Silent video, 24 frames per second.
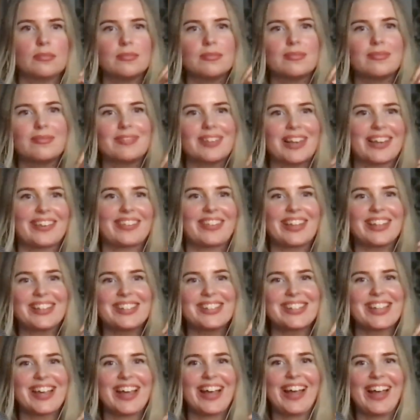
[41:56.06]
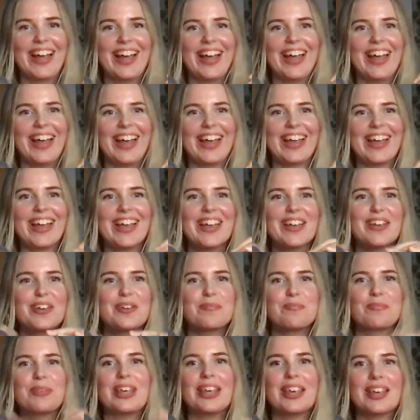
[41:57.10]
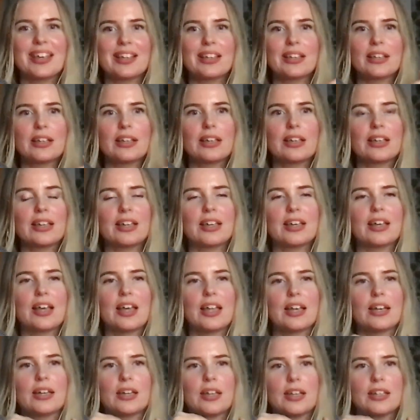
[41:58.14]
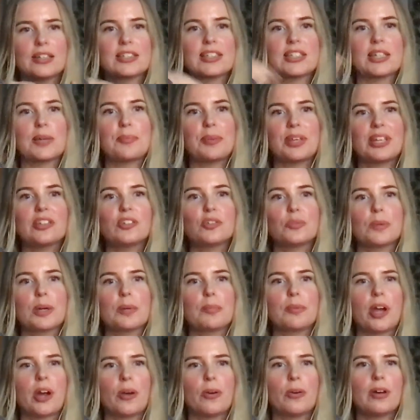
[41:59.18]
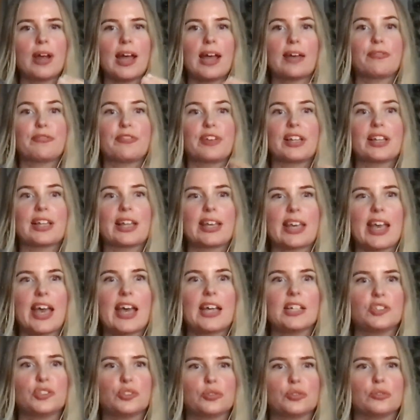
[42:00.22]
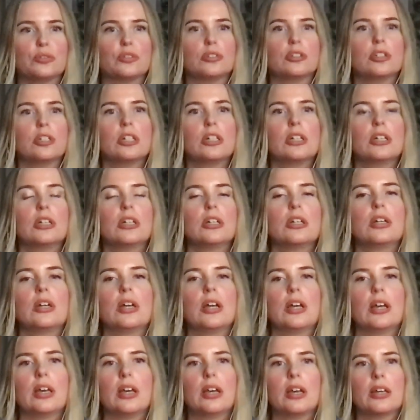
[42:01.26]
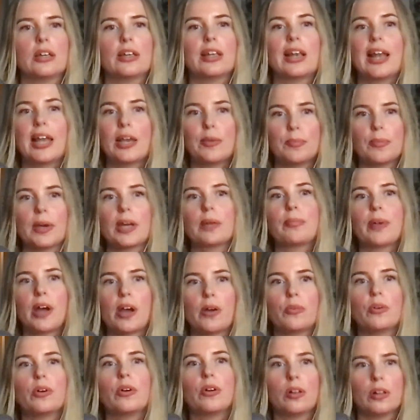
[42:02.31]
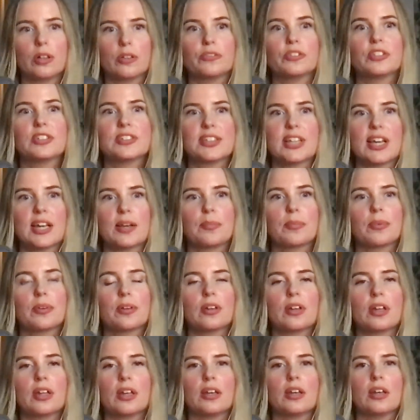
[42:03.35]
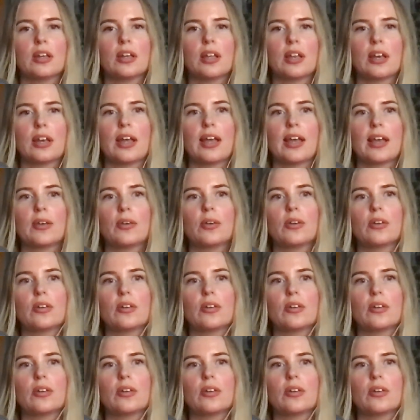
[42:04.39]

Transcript: like this, being and stepping into my power, I felt like I had to claim my power all of the time, and I